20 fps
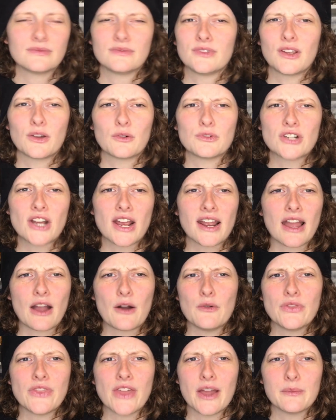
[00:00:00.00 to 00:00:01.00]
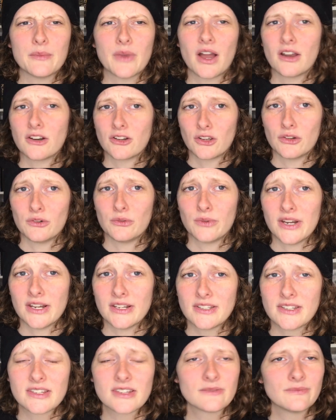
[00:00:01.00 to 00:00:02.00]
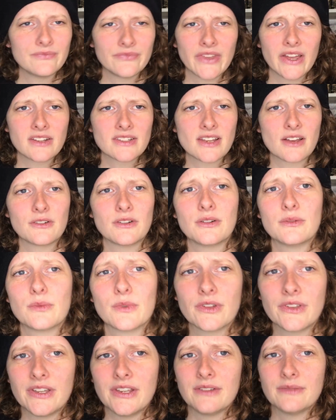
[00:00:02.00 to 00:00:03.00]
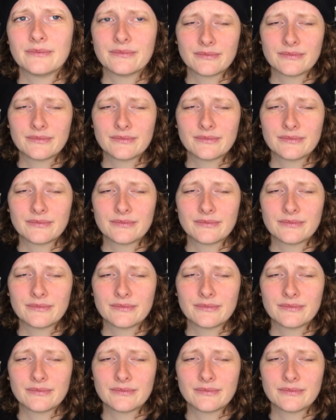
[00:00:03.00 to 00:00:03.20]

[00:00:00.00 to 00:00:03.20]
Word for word: go check out them on Goodreads. That sounded really